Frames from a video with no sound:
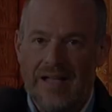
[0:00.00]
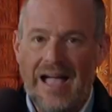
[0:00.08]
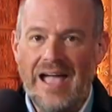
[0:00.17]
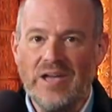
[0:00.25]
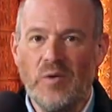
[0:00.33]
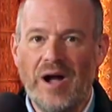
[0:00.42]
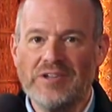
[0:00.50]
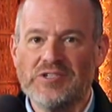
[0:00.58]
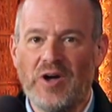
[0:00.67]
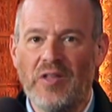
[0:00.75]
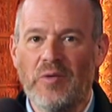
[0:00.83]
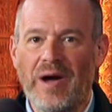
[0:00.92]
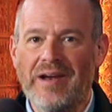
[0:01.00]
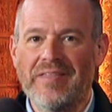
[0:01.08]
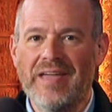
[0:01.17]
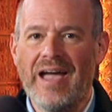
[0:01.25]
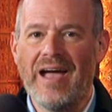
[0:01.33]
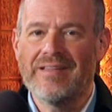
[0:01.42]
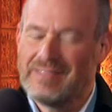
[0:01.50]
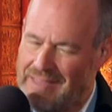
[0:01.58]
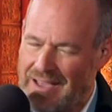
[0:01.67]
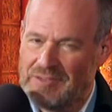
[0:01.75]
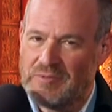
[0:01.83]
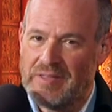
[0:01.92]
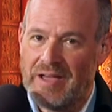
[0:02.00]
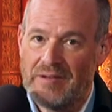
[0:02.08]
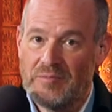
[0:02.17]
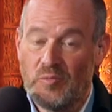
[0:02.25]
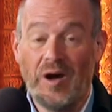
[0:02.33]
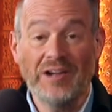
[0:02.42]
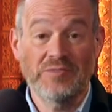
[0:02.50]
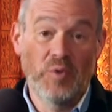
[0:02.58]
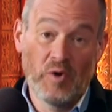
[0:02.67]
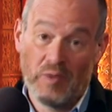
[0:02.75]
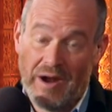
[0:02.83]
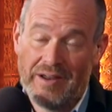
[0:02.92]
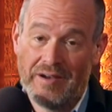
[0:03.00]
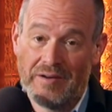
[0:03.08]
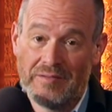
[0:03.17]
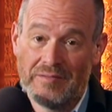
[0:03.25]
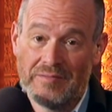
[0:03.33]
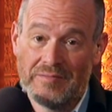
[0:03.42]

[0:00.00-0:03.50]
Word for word: hey, you watched all the way to the end. Thanks for that. Watch more right here.